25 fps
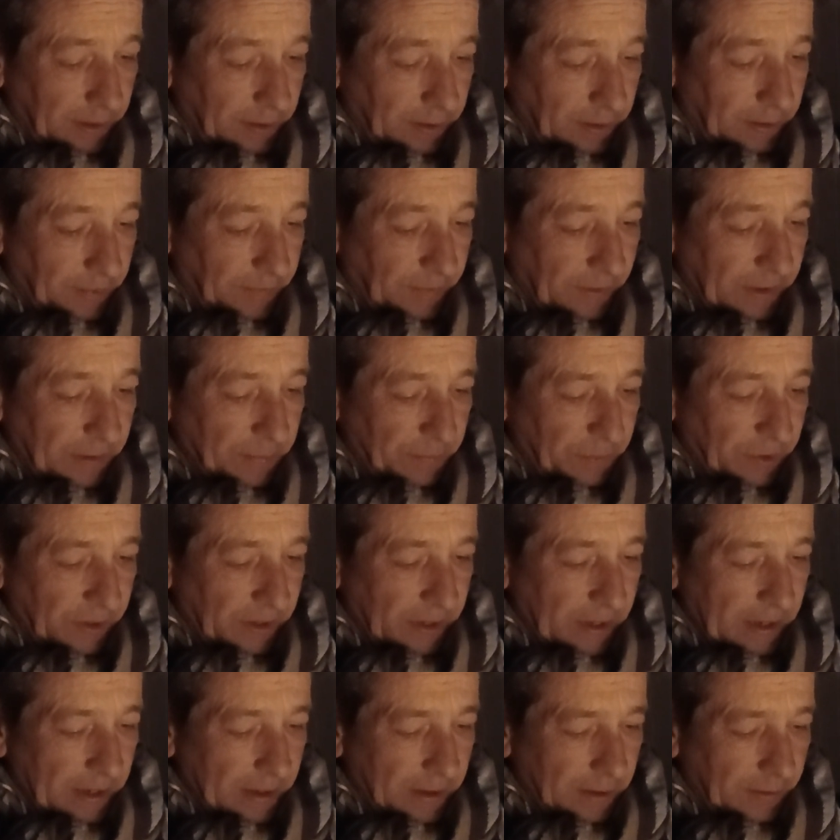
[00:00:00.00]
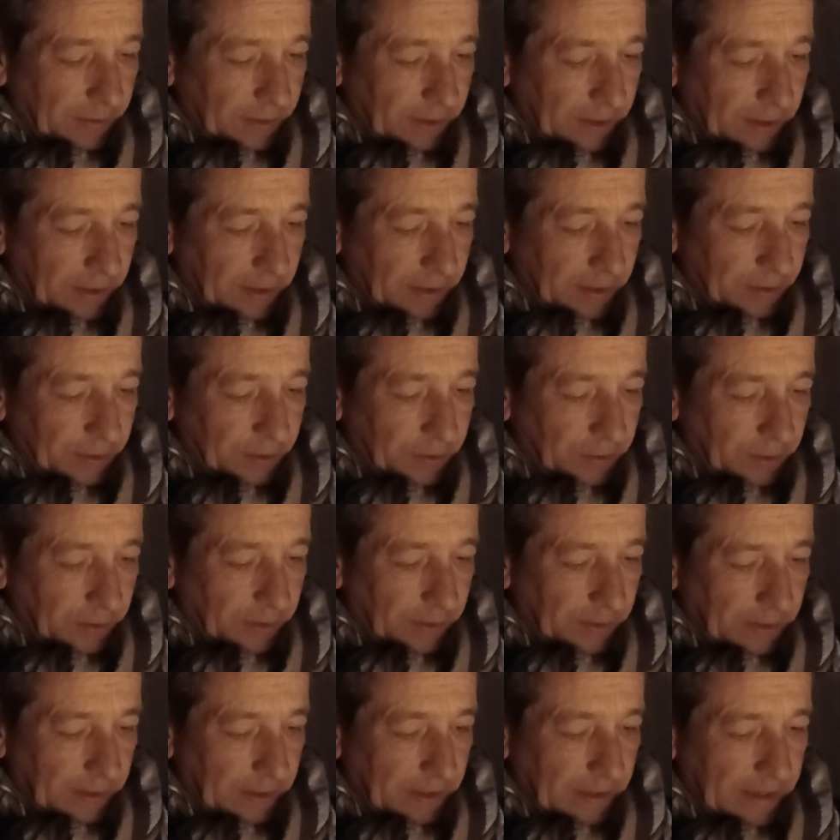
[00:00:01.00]
If anybody out there has got
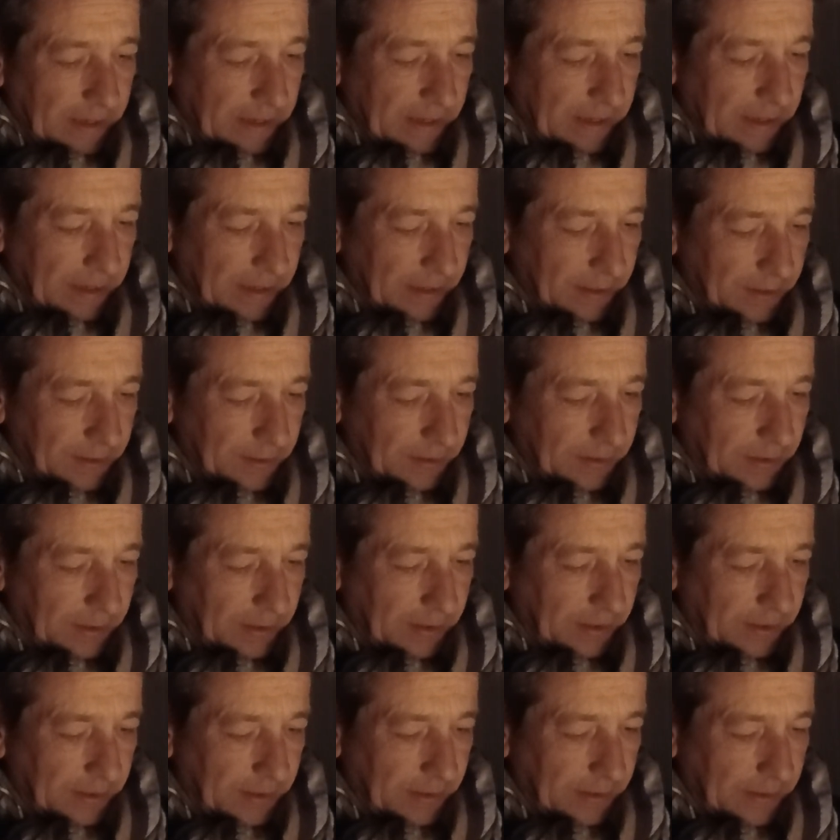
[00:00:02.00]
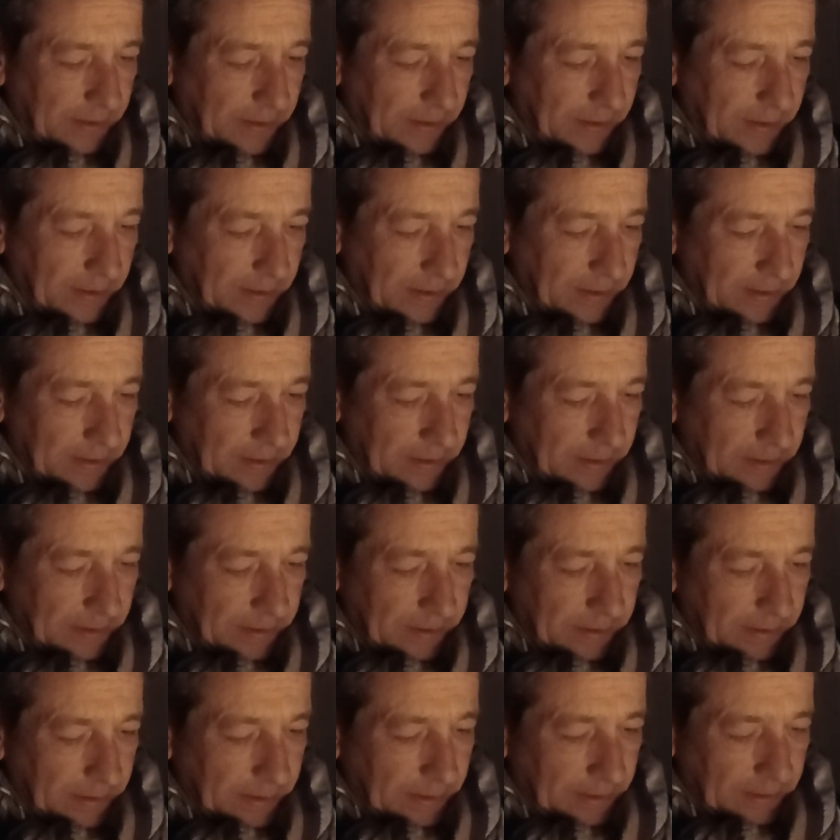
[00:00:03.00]
a hint
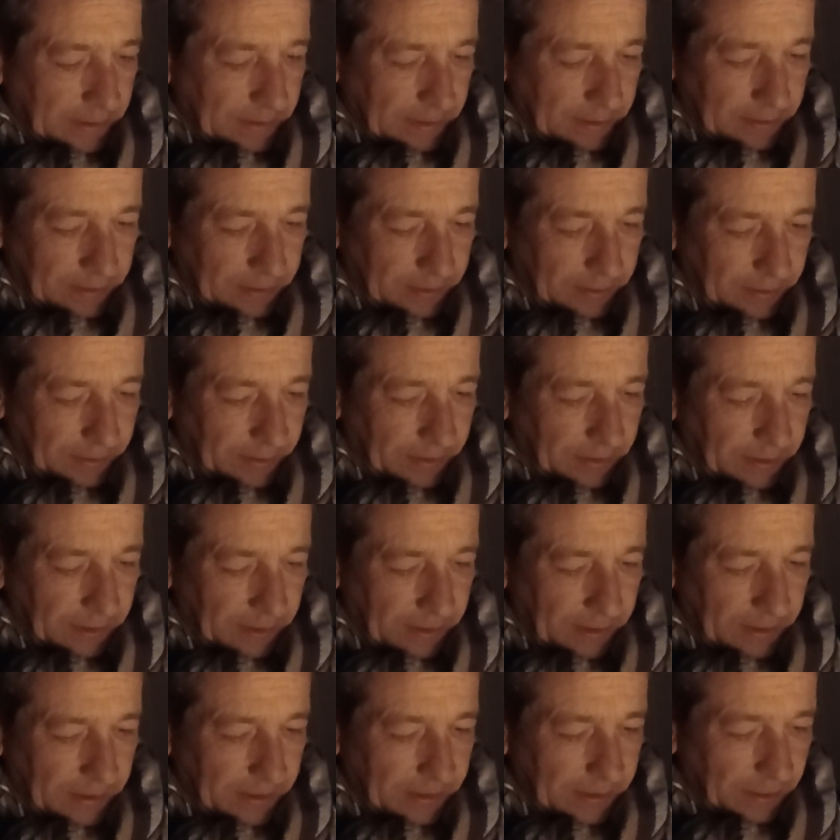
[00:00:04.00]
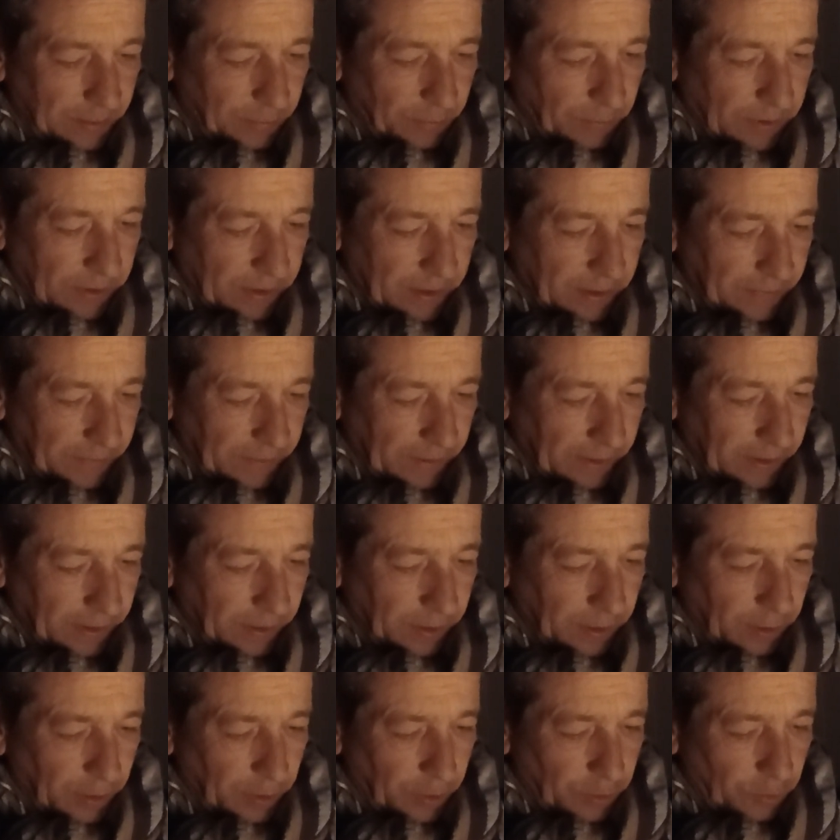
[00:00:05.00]
as to an easy way of getting
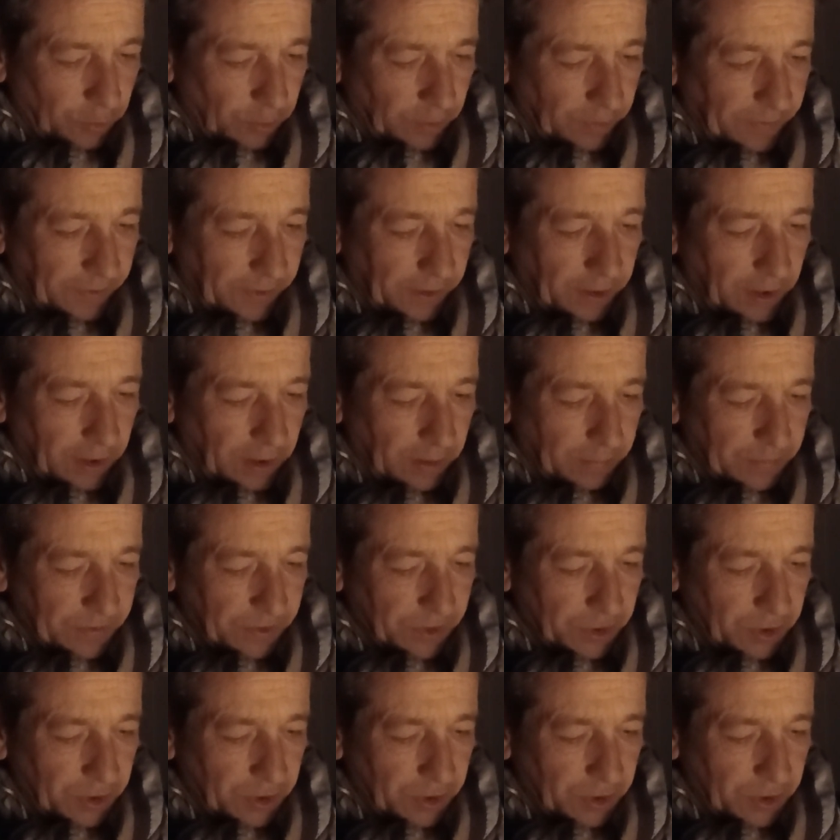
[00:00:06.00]
glue off a carbon